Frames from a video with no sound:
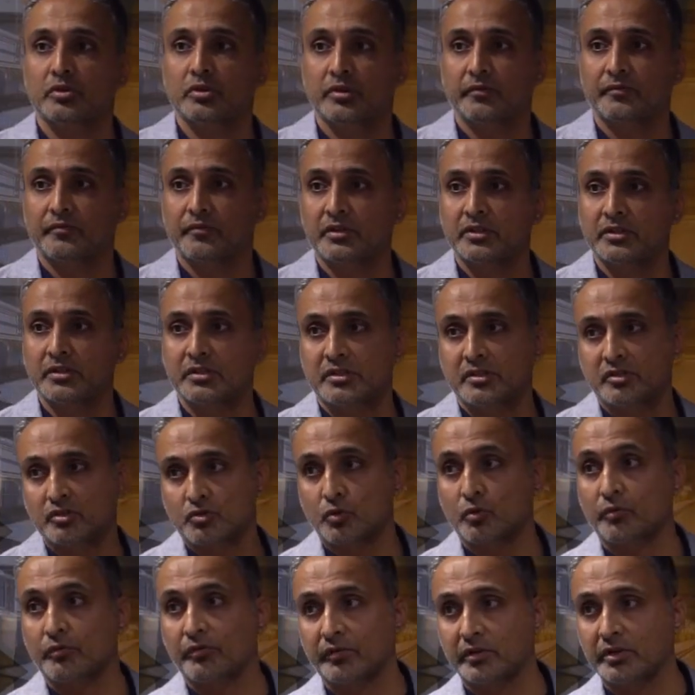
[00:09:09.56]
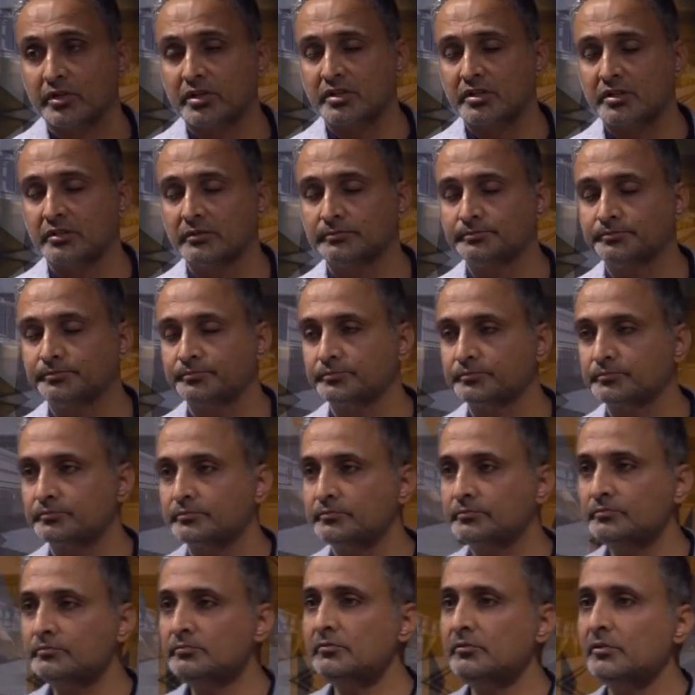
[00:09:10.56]
different storefronts.
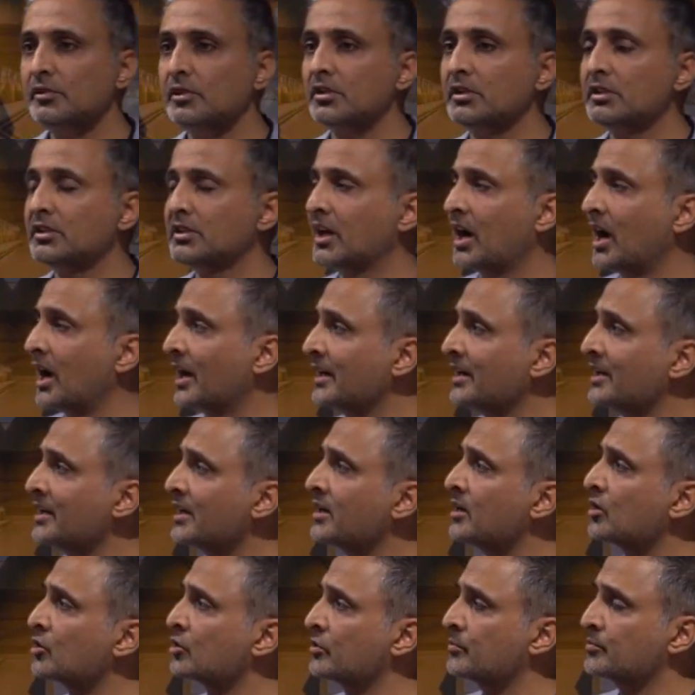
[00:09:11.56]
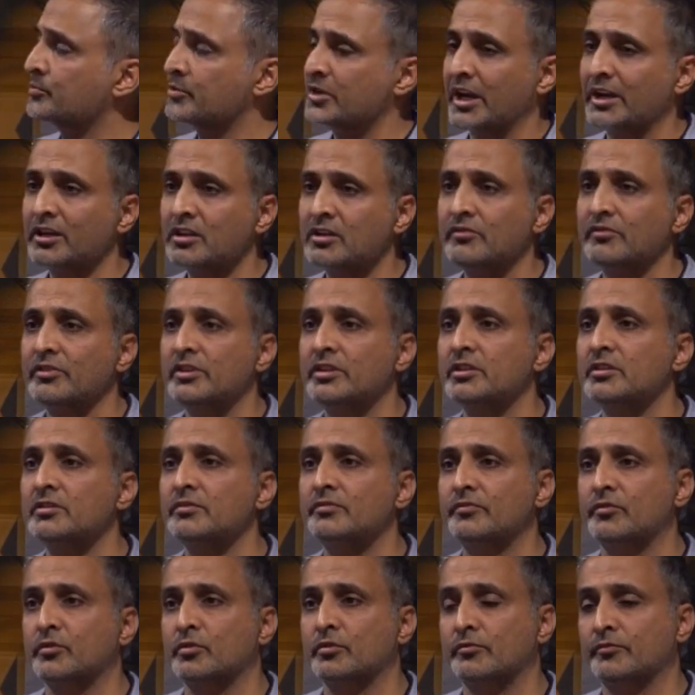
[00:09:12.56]
The idea or the objective here
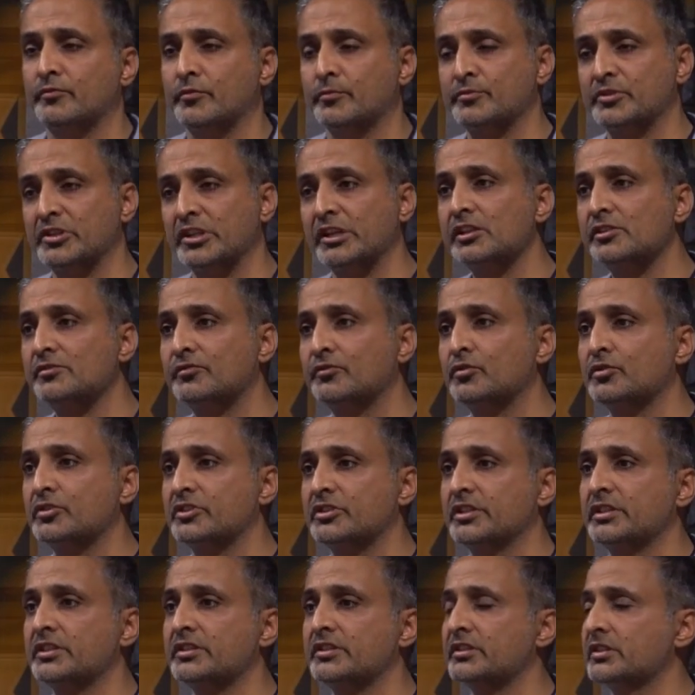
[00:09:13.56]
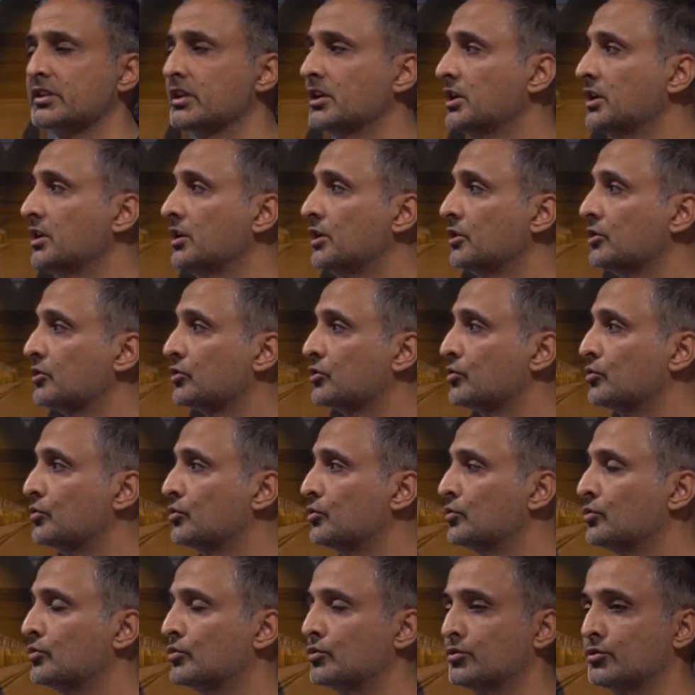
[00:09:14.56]
from Salesforce is
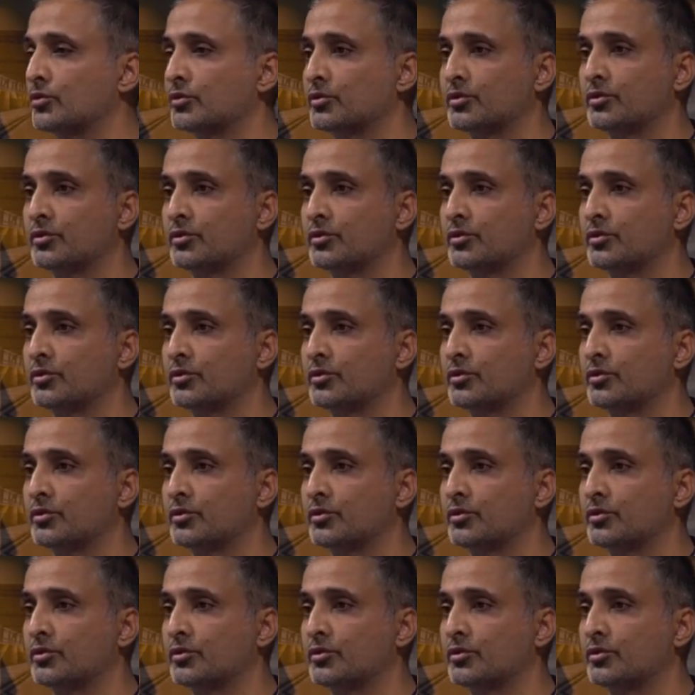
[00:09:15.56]
to